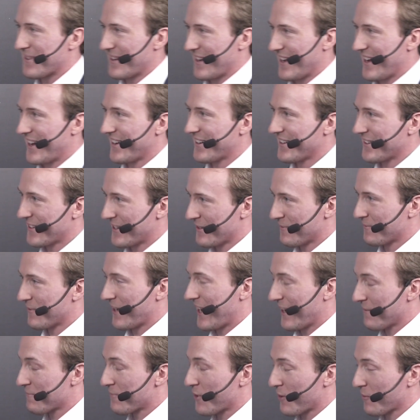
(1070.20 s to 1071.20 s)
and
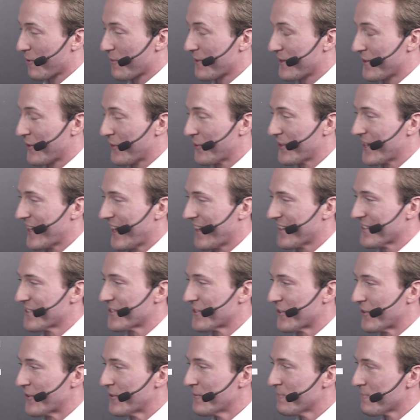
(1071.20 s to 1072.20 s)
I probably know the
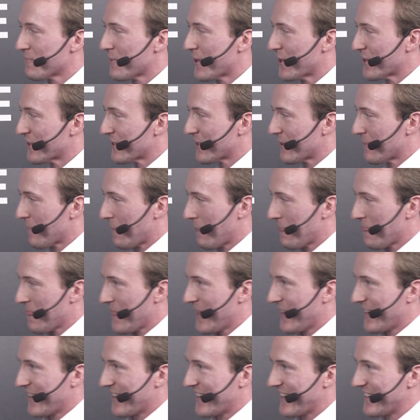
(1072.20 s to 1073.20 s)
answer, but
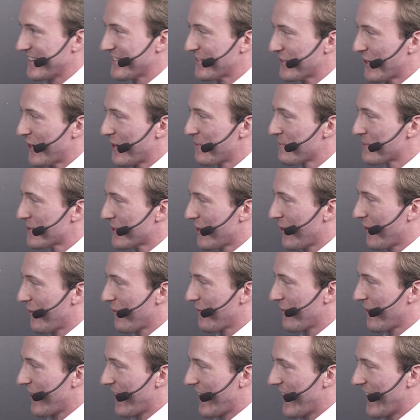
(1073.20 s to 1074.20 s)
in terms of
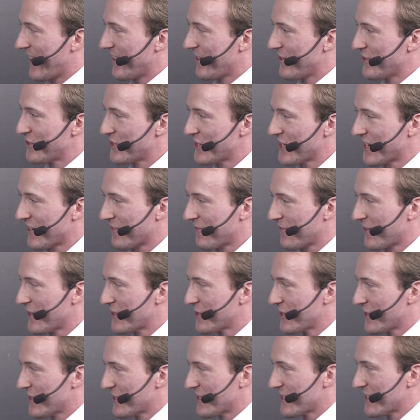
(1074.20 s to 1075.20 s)
energy
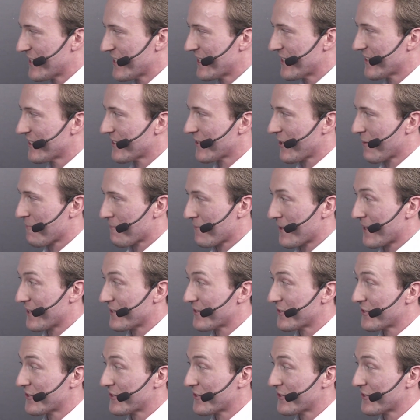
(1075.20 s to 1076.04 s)
efficiency compared